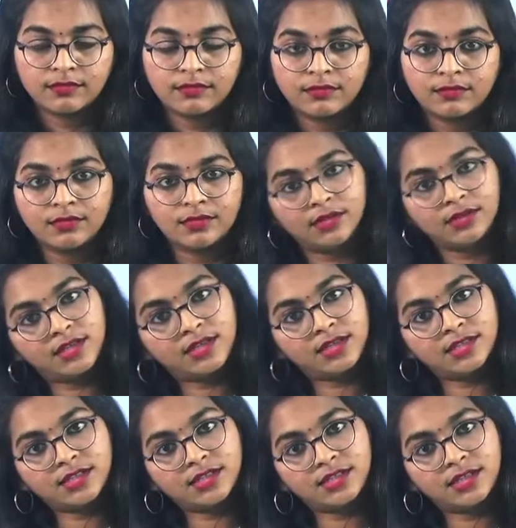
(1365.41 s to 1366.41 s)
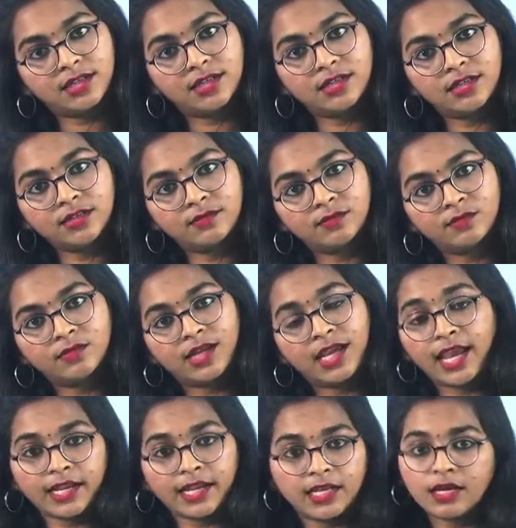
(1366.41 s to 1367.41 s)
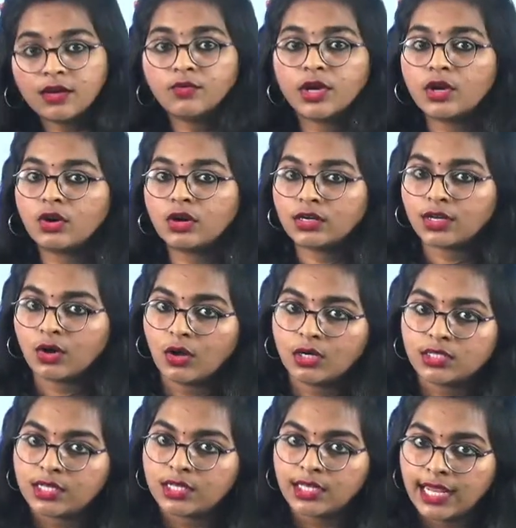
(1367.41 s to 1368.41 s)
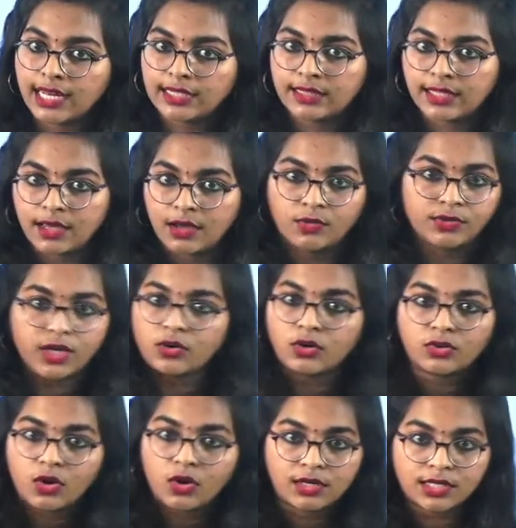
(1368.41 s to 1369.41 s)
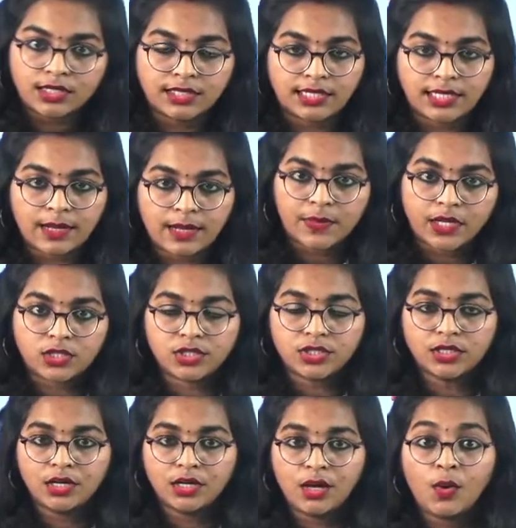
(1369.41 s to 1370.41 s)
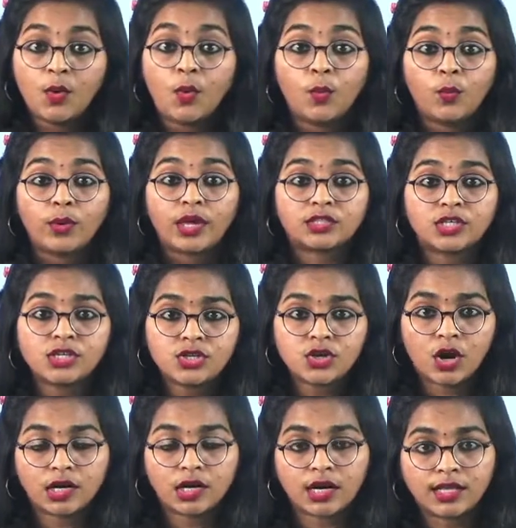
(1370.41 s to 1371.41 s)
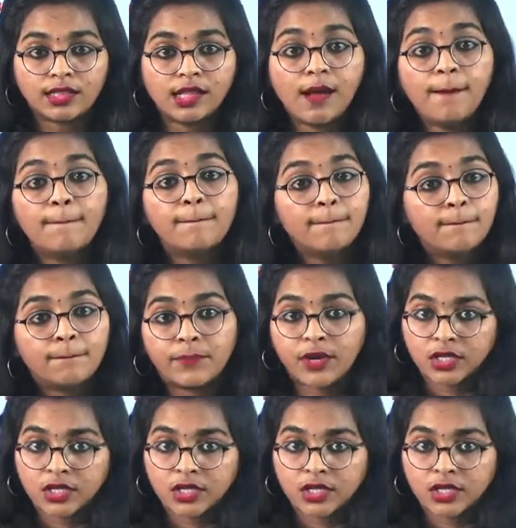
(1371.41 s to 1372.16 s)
Is this clear? And here we are not altering anything. We are not altering the temperature. We are just altering the pressure.